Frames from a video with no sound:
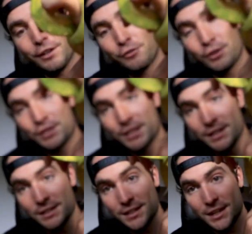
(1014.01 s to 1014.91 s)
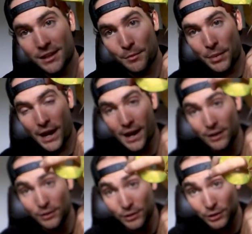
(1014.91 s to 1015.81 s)
differences in the
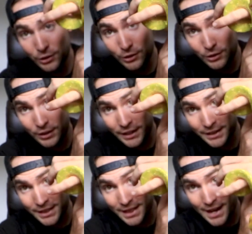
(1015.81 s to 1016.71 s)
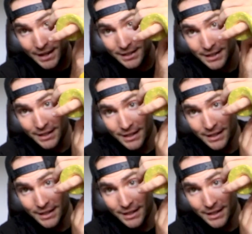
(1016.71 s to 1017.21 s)
pattern. Look at that.